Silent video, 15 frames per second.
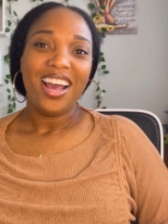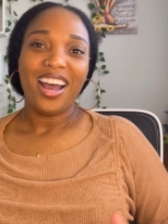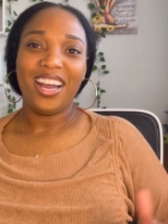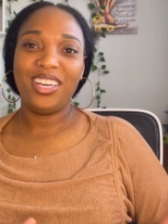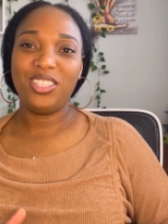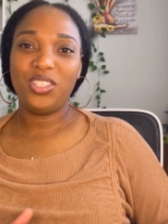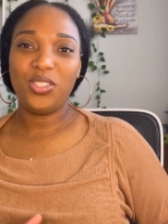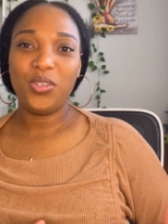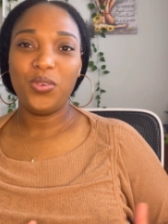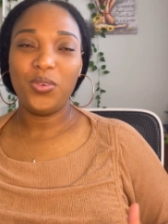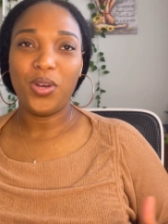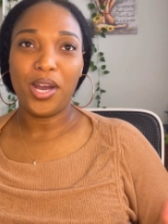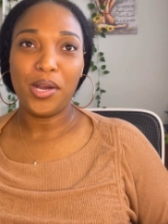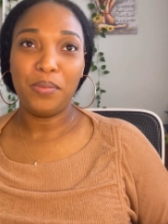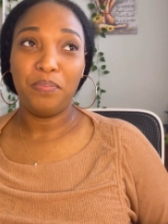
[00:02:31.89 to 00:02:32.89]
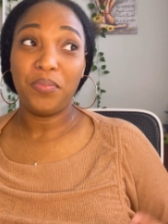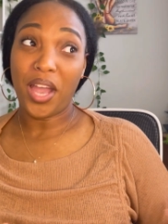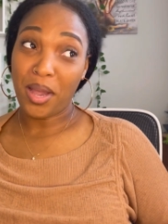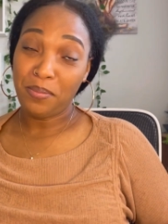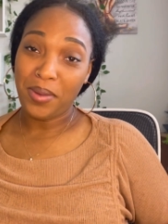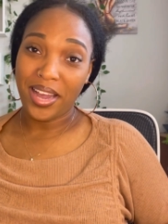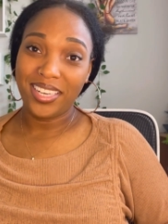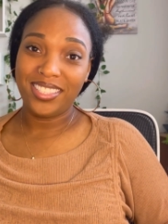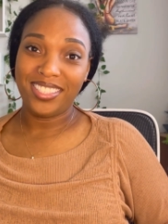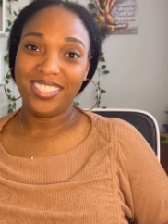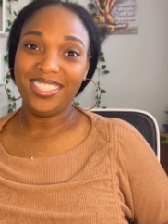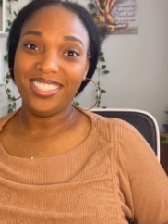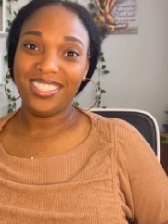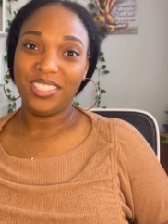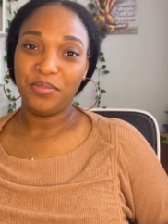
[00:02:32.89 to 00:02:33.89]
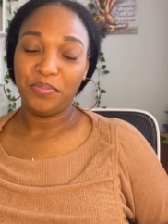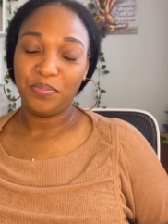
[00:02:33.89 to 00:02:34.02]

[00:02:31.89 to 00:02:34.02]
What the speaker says: I do I'm Pisces.